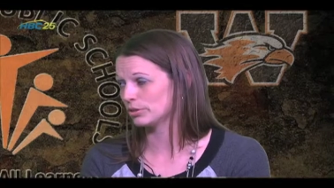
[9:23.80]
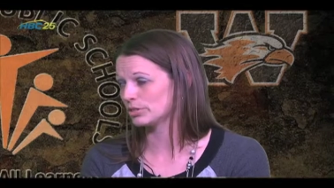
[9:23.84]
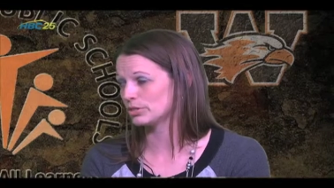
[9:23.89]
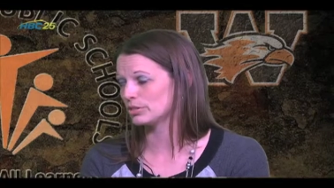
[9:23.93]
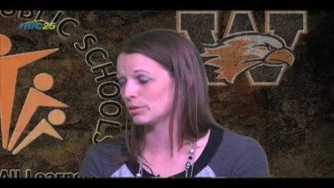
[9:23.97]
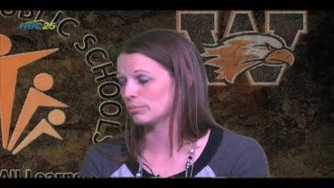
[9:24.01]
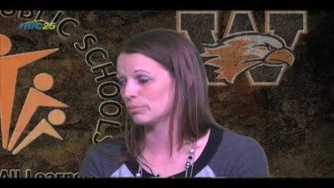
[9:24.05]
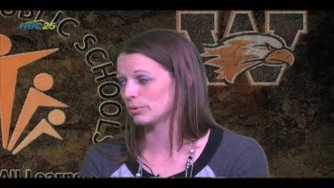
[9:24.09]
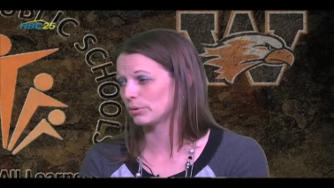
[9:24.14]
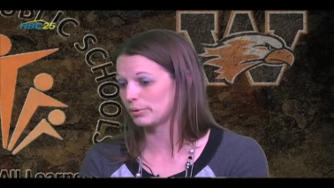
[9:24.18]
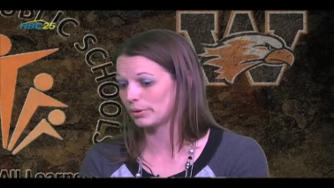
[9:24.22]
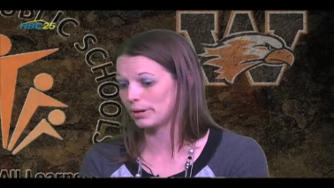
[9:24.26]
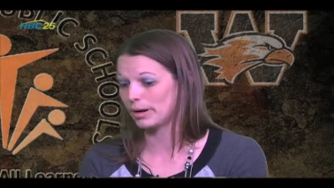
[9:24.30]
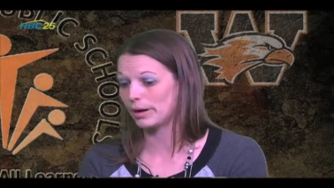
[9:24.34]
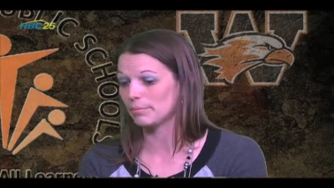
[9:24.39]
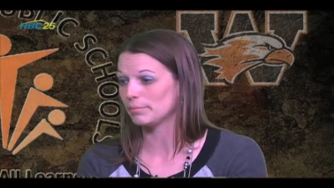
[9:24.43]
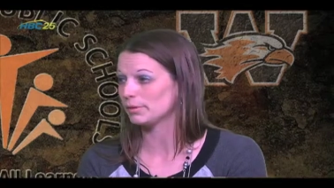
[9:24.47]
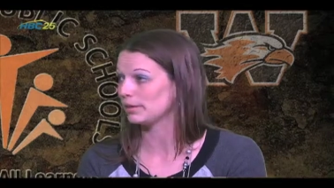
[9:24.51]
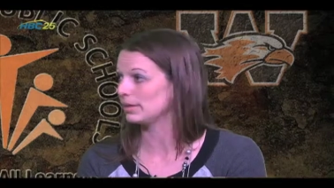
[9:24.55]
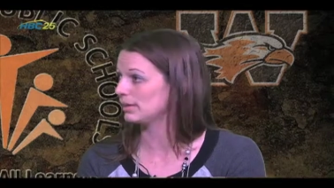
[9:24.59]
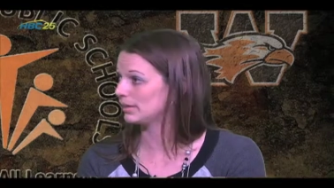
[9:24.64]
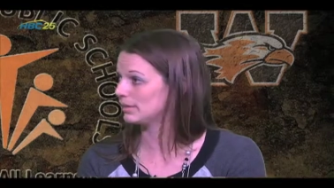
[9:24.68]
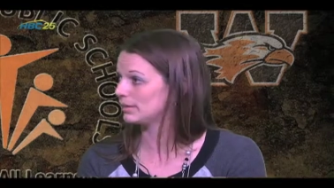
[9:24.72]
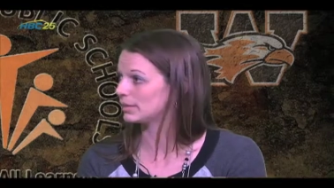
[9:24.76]
star
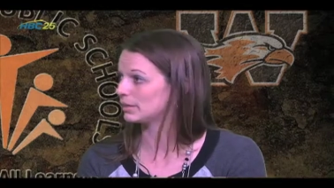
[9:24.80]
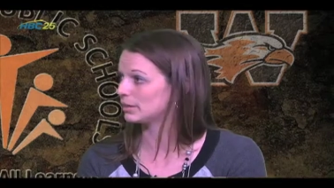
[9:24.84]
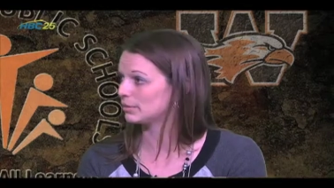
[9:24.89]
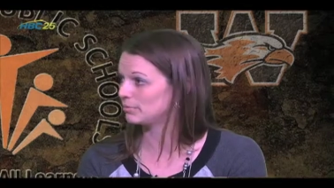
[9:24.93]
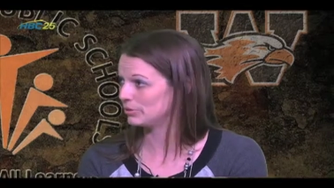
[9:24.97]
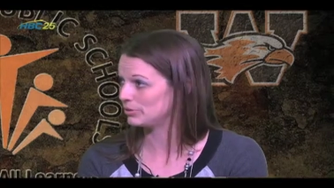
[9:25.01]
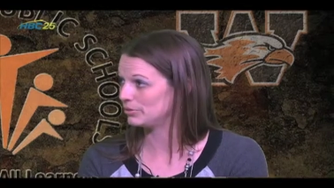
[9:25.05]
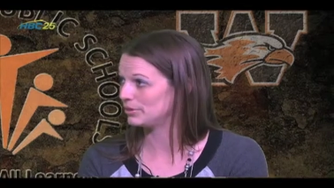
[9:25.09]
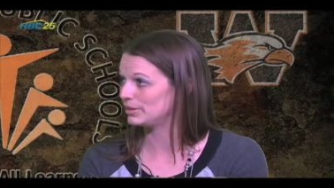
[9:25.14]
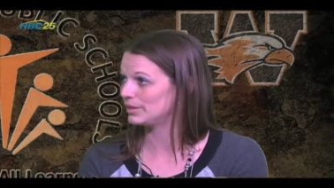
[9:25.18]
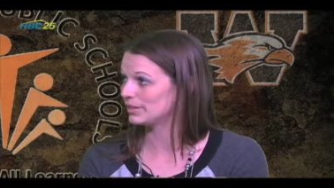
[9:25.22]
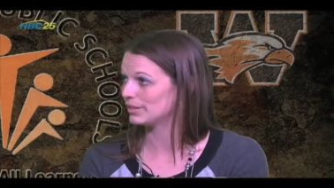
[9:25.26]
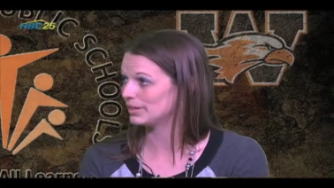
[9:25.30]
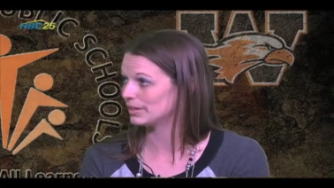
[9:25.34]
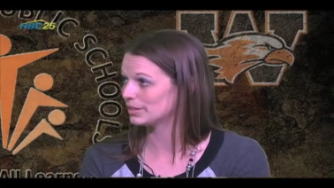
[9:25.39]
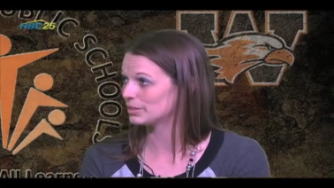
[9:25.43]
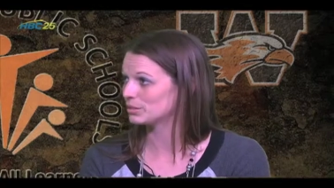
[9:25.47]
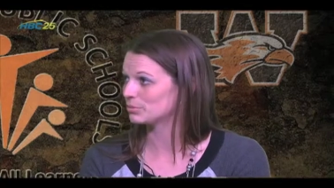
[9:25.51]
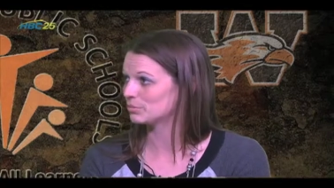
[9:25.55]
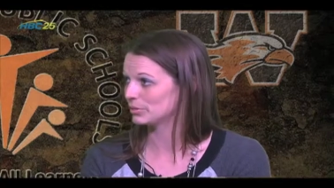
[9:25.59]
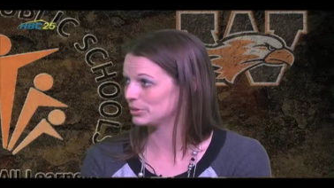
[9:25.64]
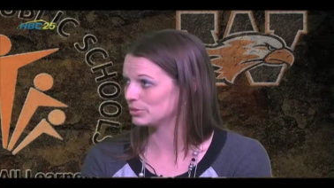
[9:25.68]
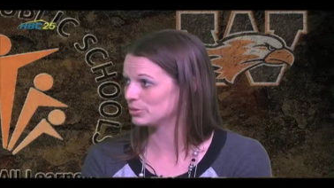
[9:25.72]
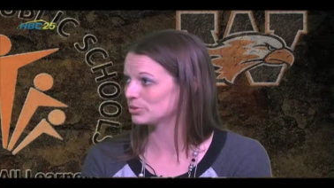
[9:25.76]
programming, and then Community
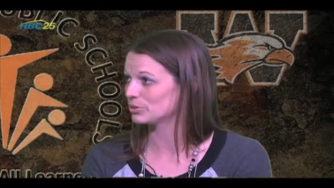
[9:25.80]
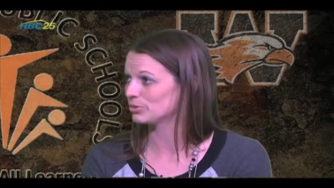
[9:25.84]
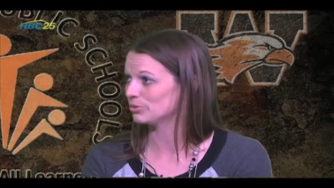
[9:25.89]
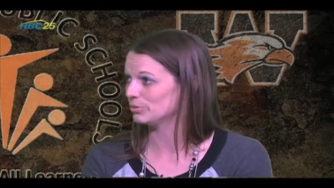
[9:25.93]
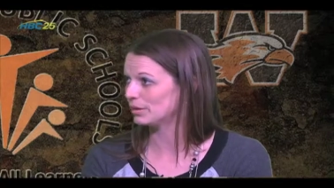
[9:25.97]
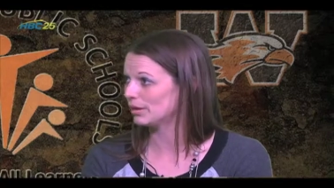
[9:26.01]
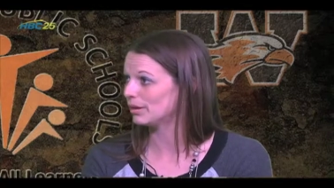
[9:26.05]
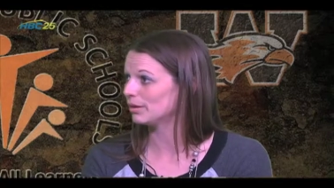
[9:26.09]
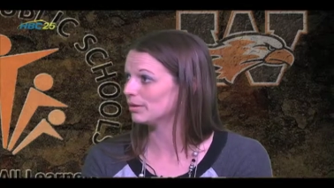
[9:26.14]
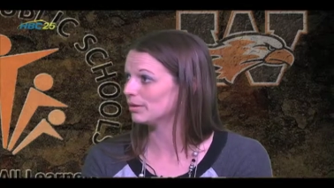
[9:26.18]
Kids Preschool.